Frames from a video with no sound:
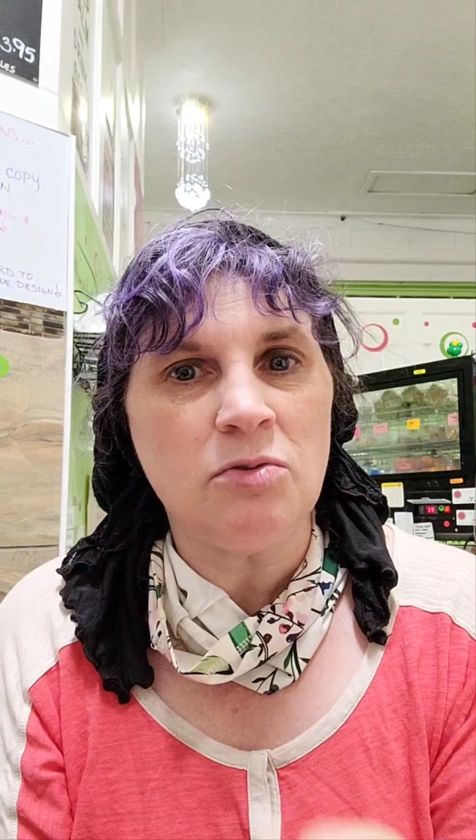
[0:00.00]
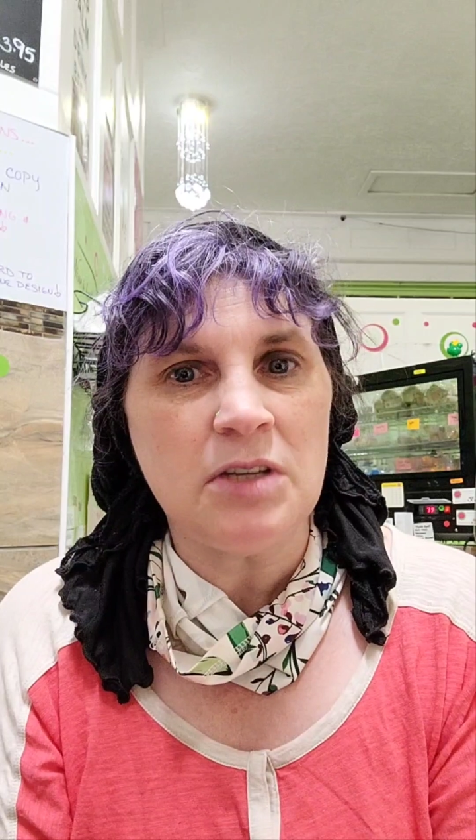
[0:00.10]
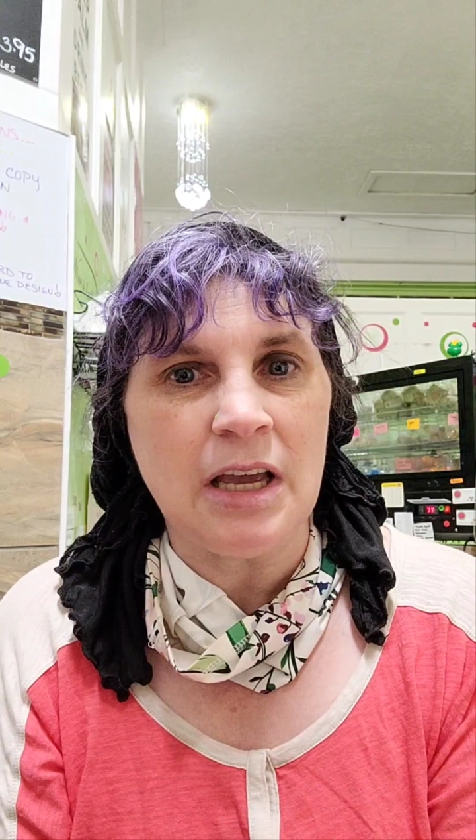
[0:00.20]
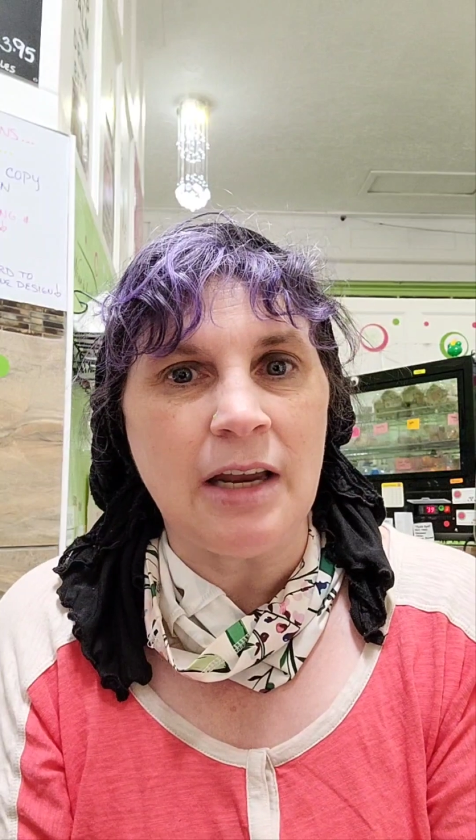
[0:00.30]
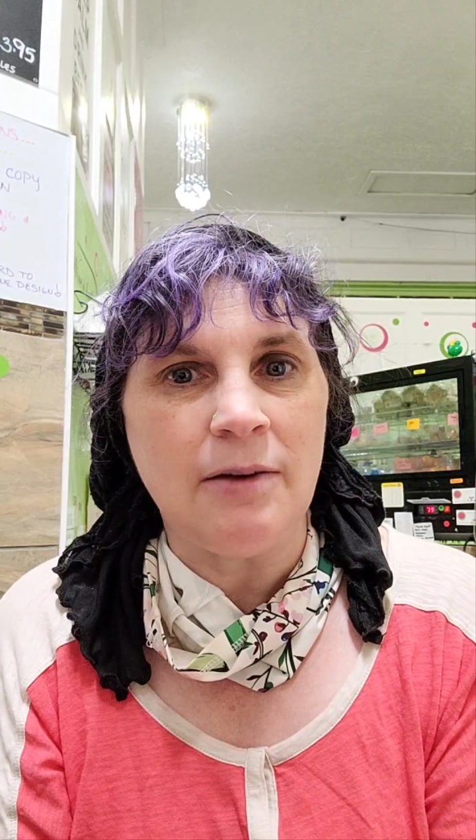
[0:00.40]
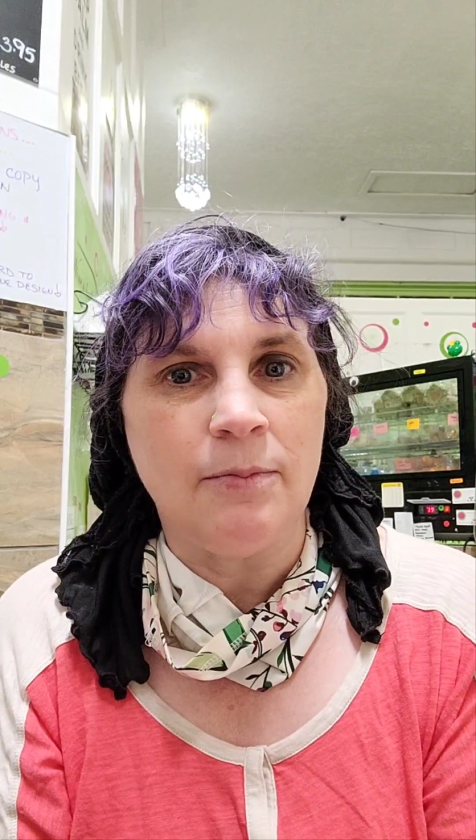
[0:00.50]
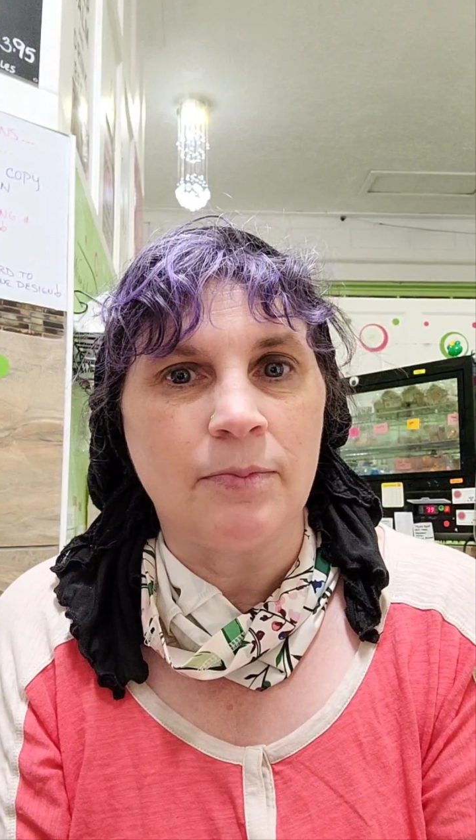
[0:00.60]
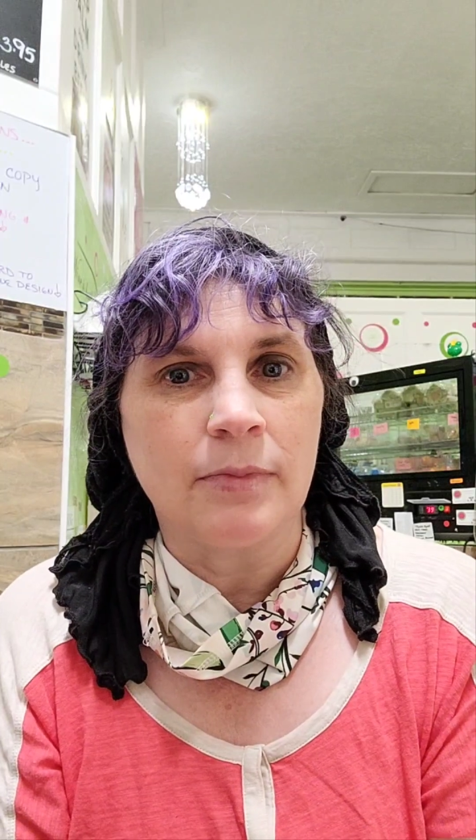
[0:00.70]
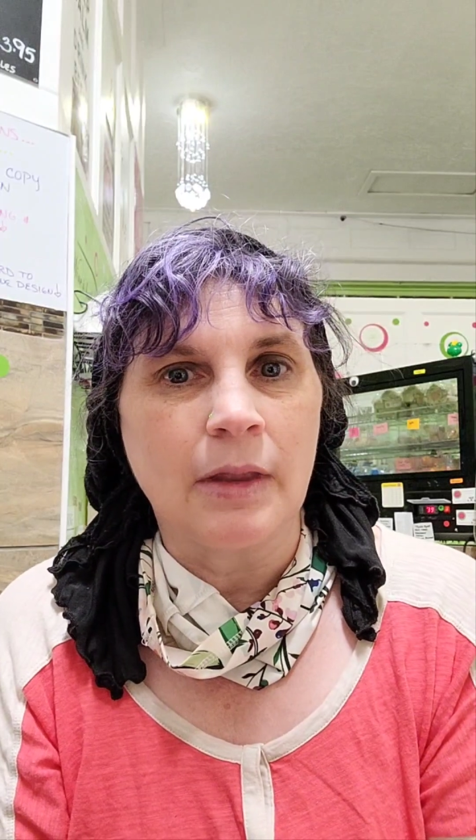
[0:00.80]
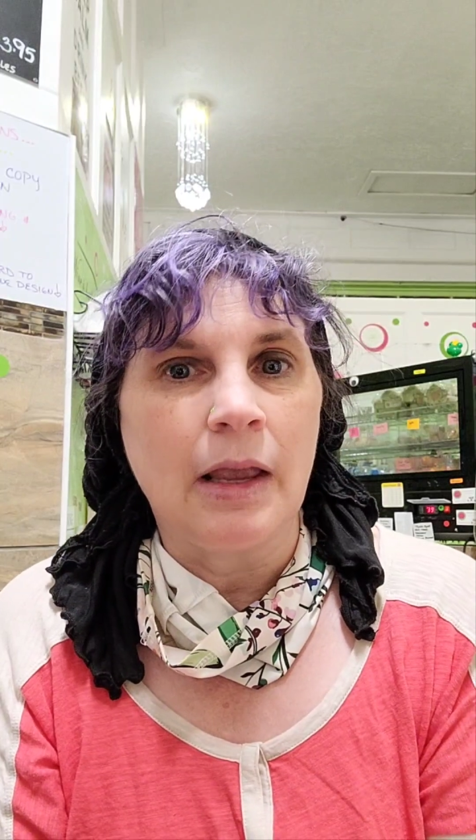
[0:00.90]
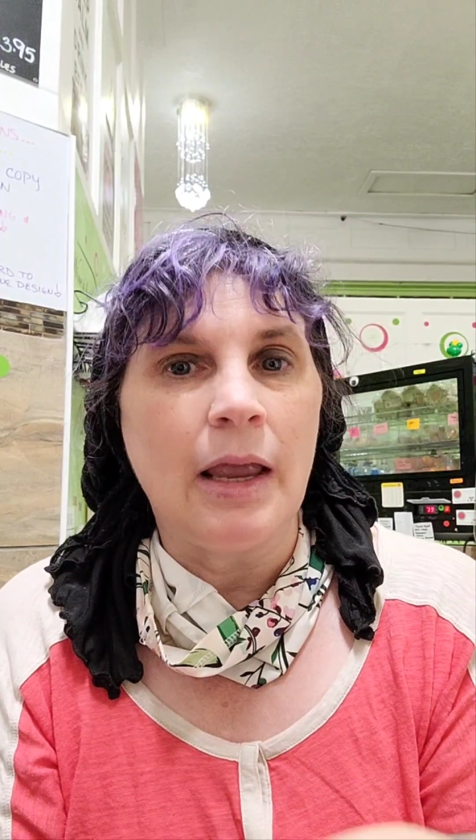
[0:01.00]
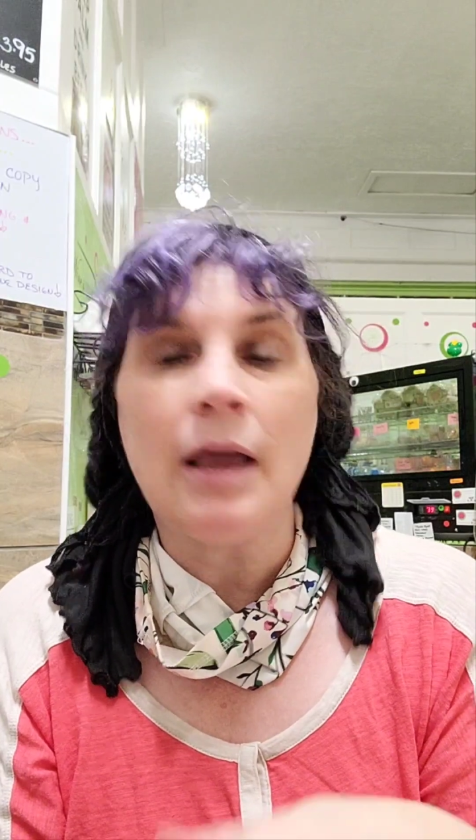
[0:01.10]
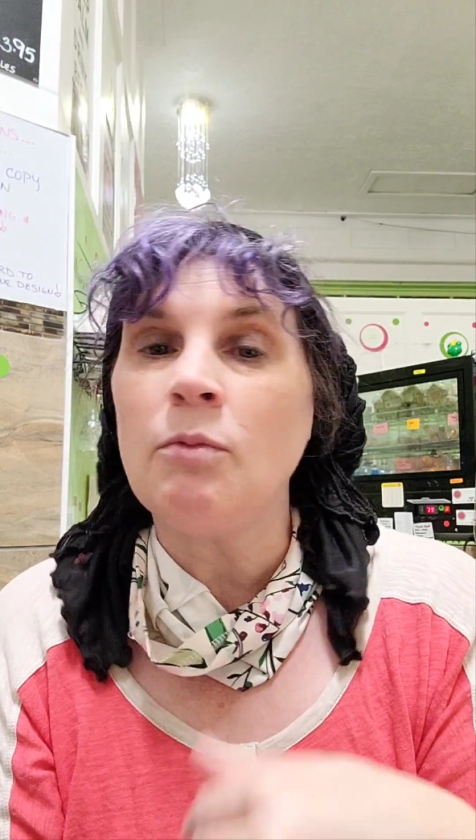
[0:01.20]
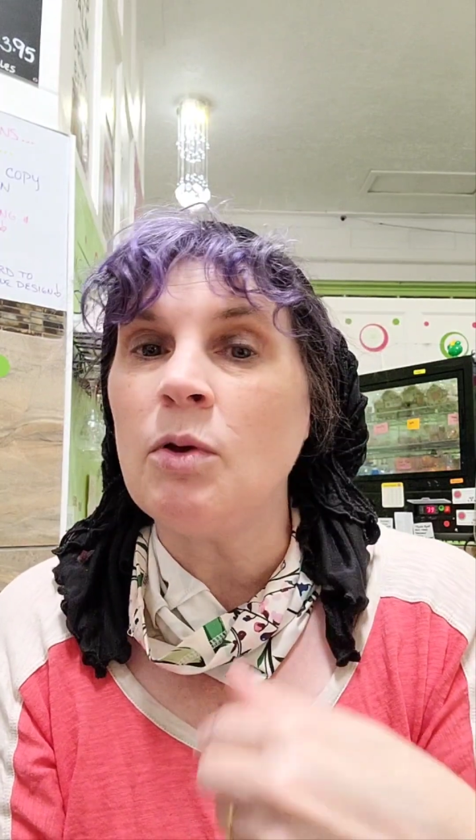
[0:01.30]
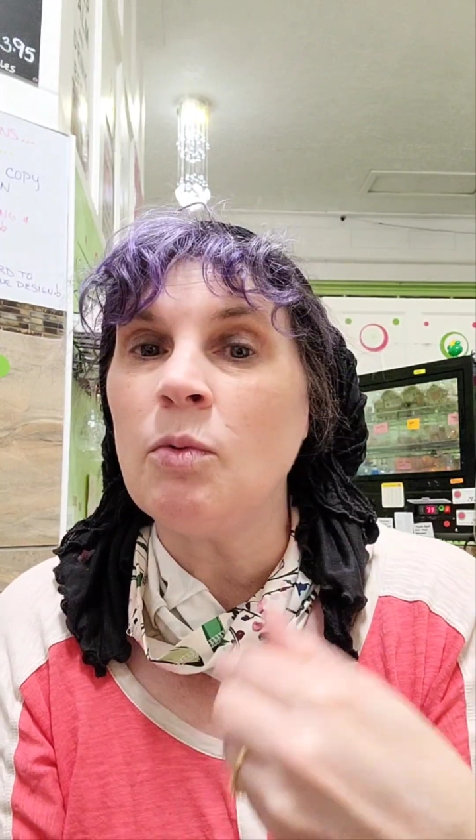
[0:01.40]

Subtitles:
you did. And we